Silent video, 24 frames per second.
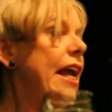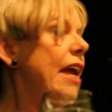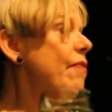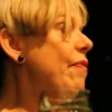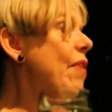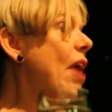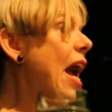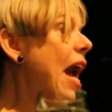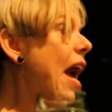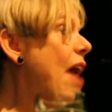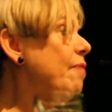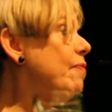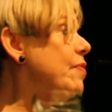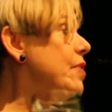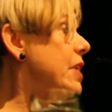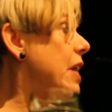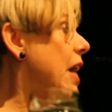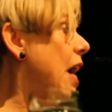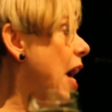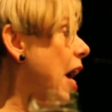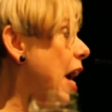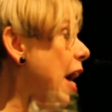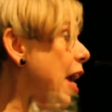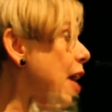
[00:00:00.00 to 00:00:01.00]
If I have
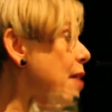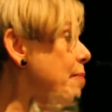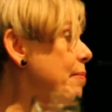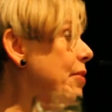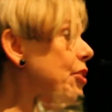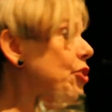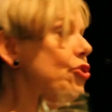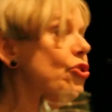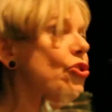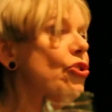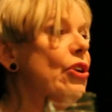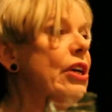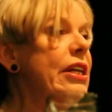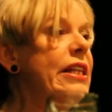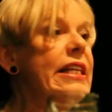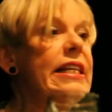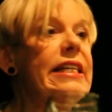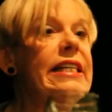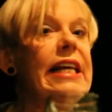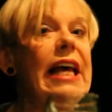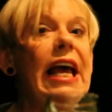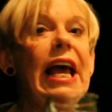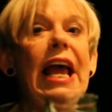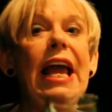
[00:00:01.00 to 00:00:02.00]
time during the
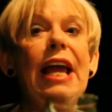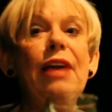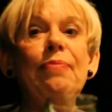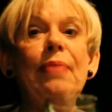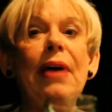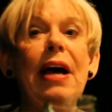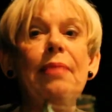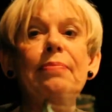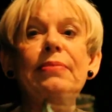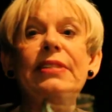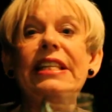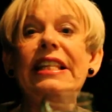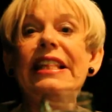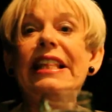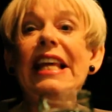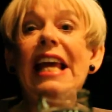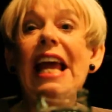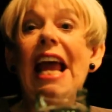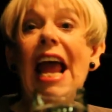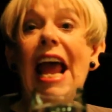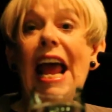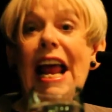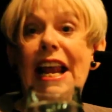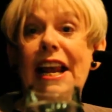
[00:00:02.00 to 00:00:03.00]
day, perhaps at the
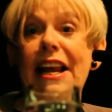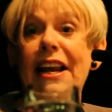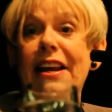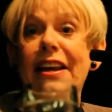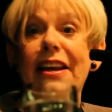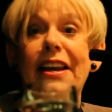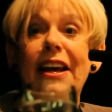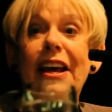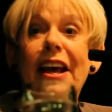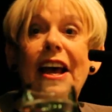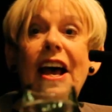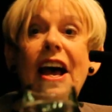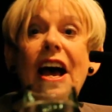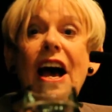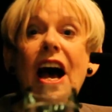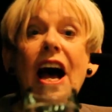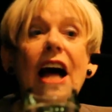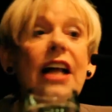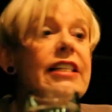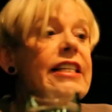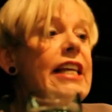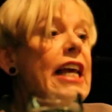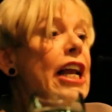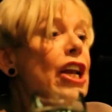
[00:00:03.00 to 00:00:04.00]
end,
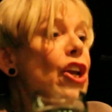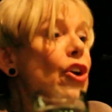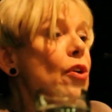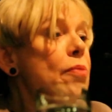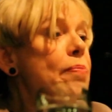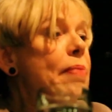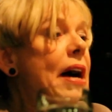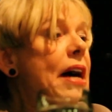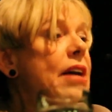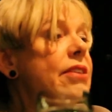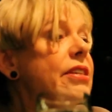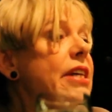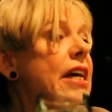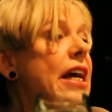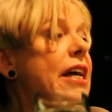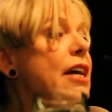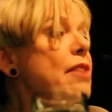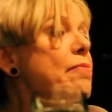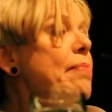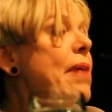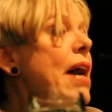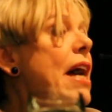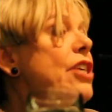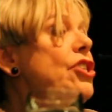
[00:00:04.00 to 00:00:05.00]
I'll tell you about a
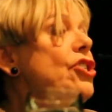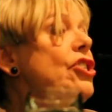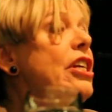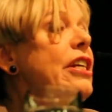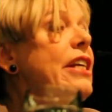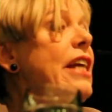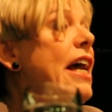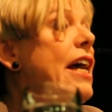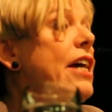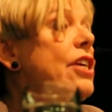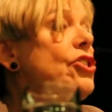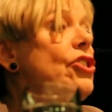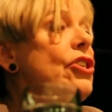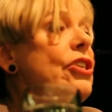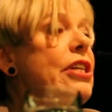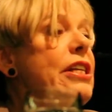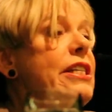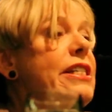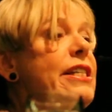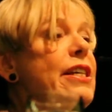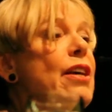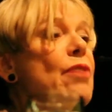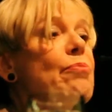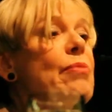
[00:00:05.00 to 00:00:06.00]
compassionate action
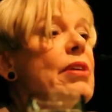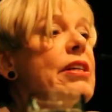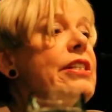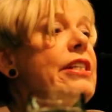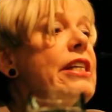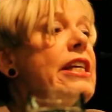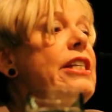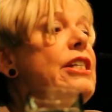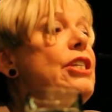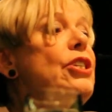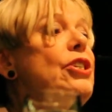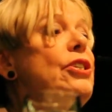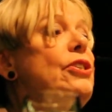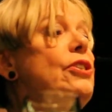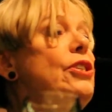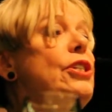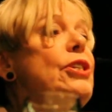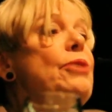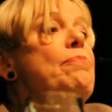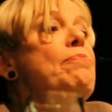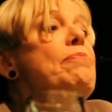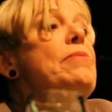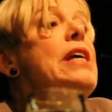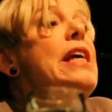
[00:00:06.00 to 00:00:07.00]
that someone did
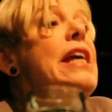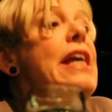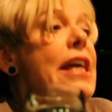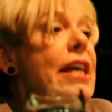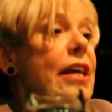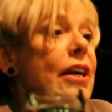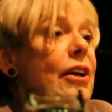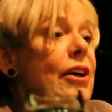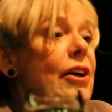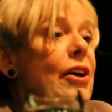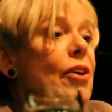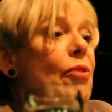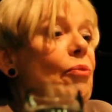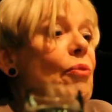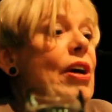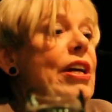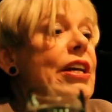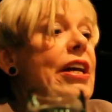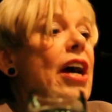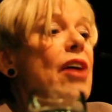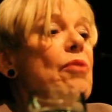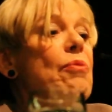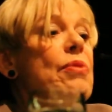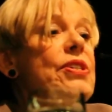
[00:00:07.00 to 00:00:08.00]
to me
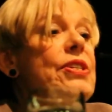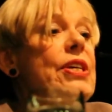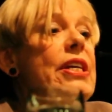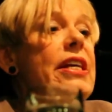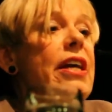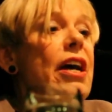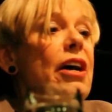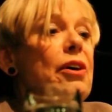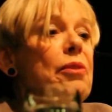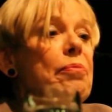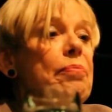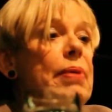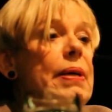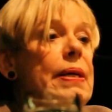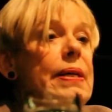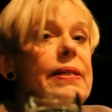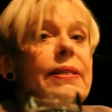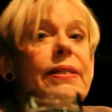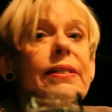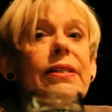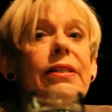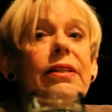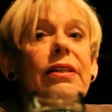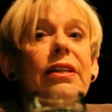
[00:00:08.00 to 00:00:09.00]
when I was a young
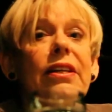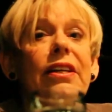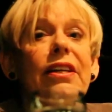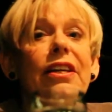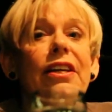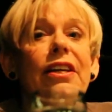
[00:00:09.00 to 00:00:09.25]
person